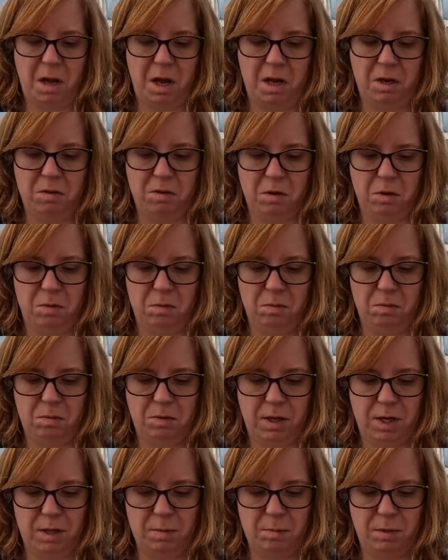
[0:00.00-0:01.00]
I don't know,
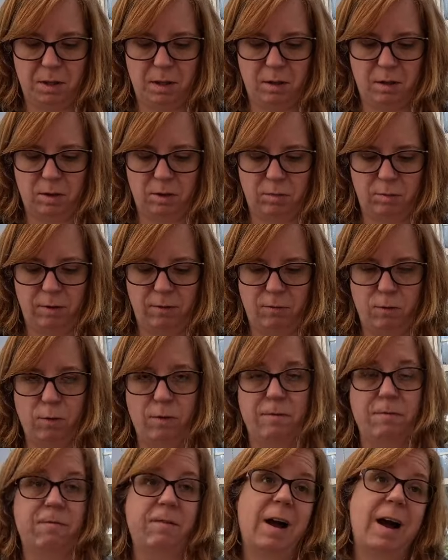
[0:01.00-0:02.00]
they can be 3,
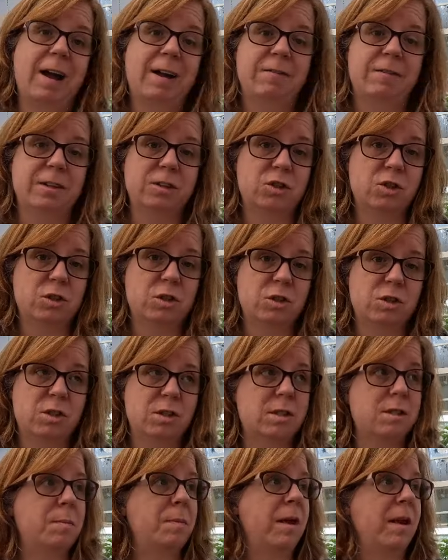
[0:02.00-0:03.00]
4, 5
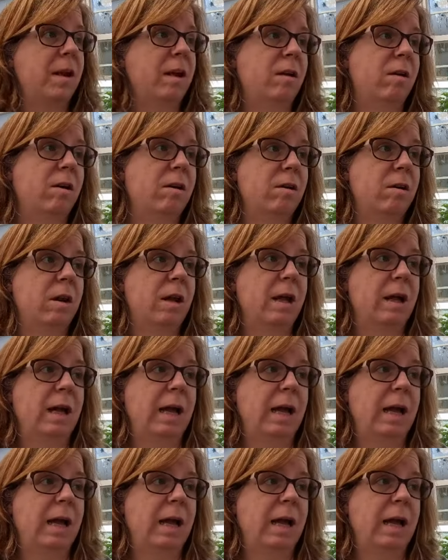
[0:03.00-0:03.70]
inches depending on